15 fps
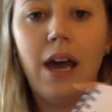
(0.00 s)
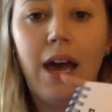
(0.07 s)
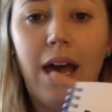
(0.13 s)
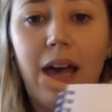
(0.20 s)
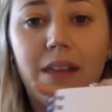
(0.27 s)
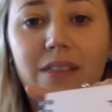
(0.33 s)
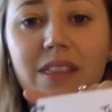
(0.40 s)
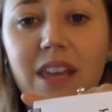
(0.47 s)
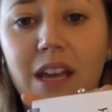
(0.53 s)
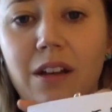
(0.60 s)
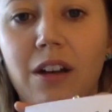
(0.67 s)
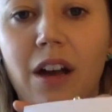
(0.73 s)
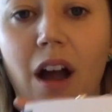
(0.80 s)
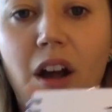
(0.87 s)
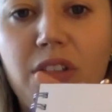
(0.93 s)
and
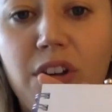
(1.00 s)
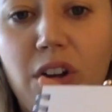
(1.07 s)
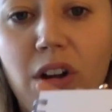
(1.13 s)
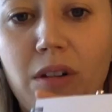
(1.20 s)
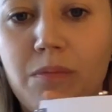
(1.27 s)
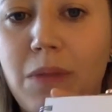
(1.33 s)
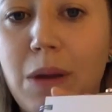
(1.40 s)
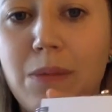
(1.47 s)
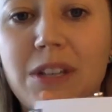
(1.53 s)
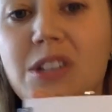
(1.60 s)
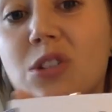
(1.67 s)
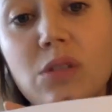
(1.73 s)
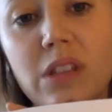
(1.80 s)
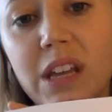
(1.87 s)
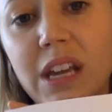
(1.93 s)
think, are there maybe
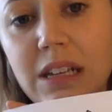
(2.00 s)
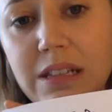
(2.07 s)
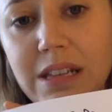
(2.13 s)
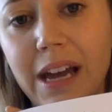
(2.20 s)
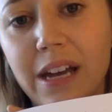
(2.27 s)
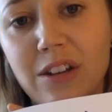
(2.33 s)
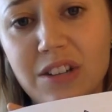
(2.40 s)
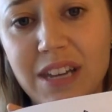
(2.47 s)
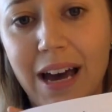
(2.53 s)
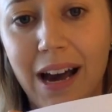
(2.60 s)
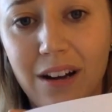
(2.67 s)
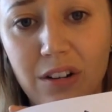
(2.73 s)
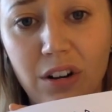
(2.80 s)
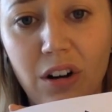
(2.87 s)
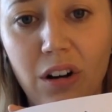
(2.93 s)
2 things I could
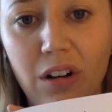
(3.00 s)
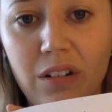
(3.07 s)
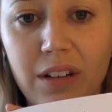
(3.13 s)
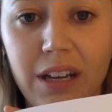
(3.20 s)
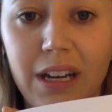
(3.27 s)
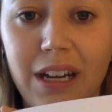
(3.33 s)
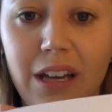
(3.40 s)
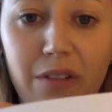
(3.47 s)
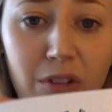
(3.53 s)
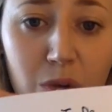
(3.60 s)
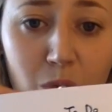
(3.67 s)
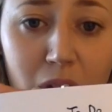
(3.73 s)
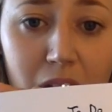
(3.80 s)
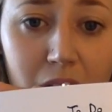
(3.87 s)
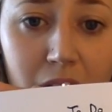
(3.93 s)
tackle in a given
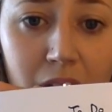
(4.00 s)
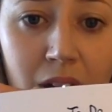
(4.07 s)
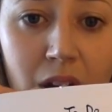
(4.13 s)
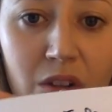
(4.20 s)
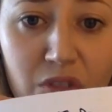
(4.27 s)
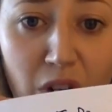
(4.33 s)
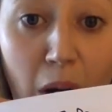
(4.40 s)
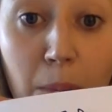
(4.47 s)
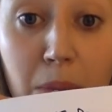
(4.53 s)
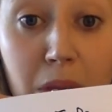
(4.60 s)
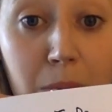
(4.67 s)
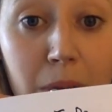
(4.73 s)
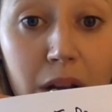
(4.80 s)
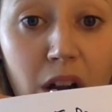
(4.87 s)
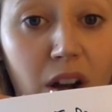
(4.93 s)
week from the
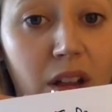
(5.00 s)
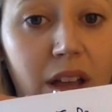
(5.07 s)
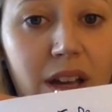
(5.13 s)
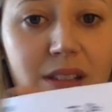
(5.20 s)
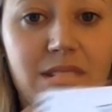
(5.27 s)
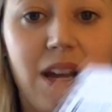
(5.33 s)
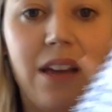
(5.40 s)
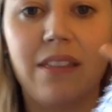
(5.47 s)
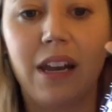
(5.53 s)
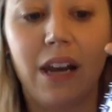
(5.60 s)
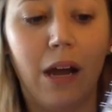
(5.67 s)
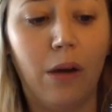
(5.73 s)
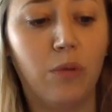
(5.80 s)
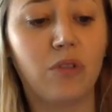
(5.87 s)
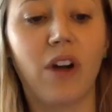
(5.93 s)
bigger list, and then
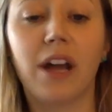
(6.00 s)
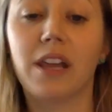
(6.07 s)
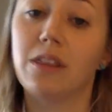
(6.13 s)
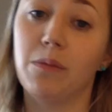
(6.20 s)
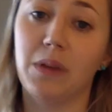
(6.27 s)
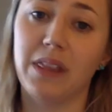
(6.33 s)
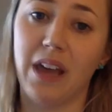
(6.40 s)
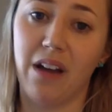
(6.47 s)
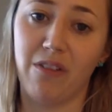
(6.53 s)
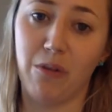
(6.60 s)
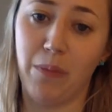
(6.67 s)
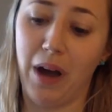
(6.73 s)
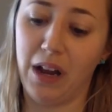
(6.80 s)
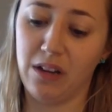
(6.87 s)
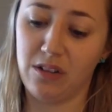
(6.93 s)
I would write them in that
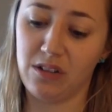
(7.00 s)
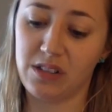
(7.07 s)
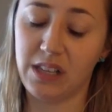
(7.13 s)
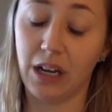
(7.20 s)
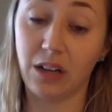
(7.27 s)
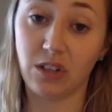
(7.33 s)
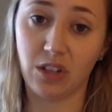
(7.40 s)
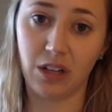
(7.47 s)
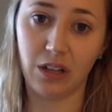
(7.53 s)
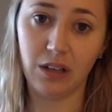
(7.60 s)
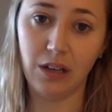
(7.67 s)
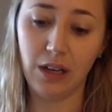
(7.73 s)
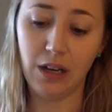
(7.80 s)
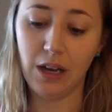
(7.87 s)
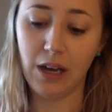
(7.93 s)
reminder section.
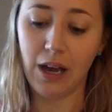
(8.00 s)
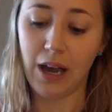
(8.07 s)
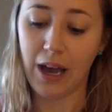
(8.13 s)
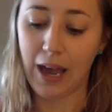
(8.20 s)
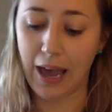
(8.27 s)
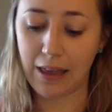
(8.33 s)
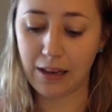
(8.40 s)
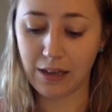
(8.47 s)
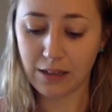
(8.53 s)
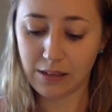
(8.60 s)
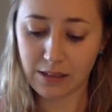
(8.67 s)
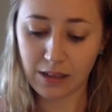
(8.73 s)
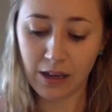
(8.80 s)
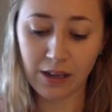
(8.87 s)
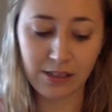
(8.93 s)

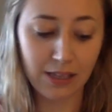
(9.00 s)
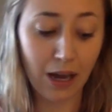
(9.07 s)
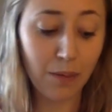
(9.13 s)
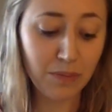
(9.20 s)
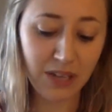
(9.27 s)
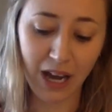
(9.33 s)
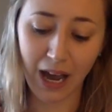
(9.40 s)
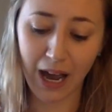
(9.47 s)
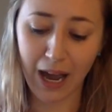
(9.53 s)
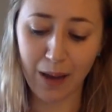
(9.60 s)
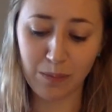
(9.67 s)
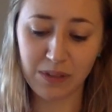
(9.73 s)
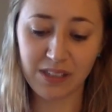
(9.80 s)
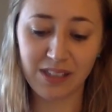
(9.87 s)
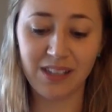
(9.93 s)
And
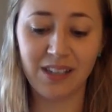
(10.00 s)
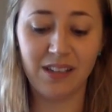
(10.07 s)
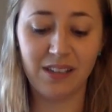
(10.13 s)
sometimes,